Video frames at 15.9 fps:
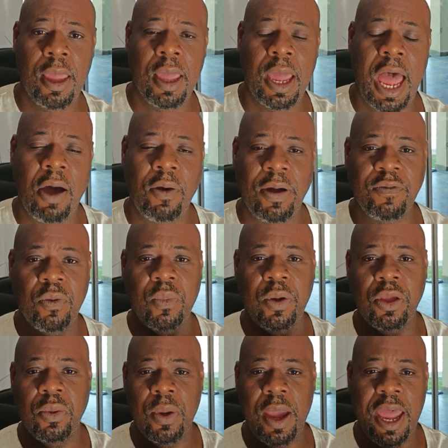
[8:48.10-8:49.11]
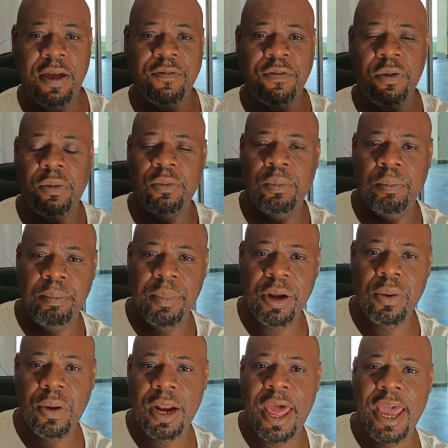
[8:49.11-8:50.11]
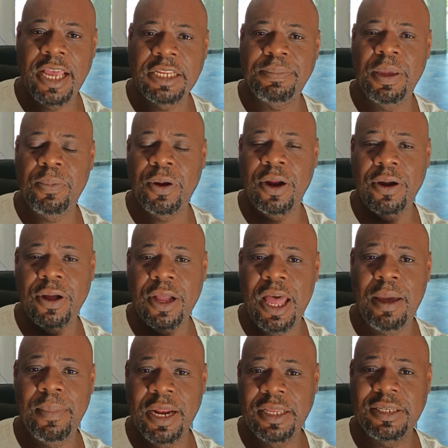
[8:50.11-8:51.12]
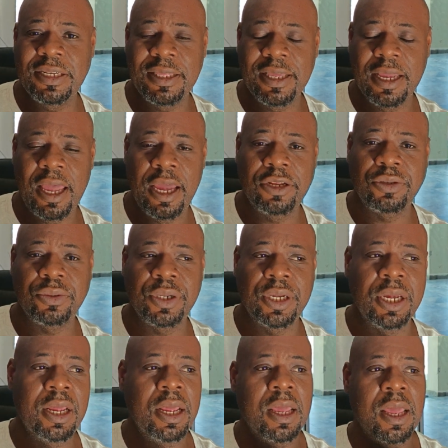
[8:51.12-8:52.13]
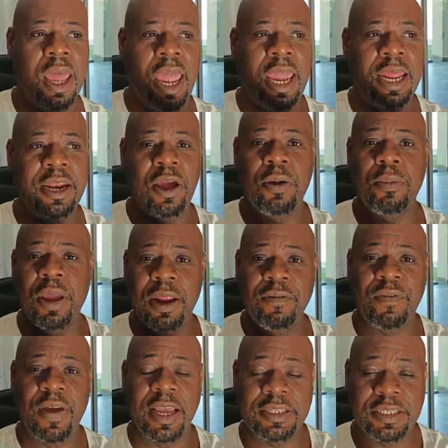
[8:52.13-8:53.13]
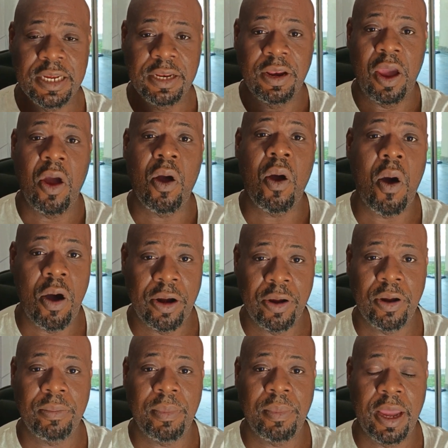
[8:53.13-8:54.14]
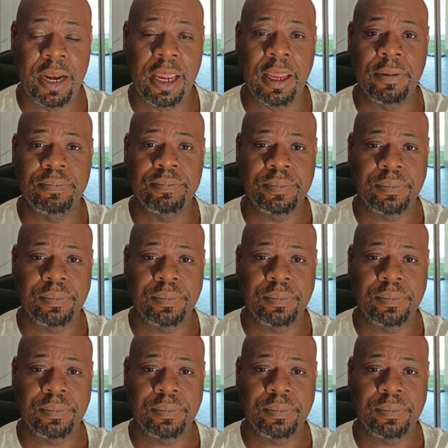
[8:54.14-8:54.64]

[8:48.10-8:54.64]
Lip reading: However, when you have middle class people that are coming into the country and they're investing their hard earned money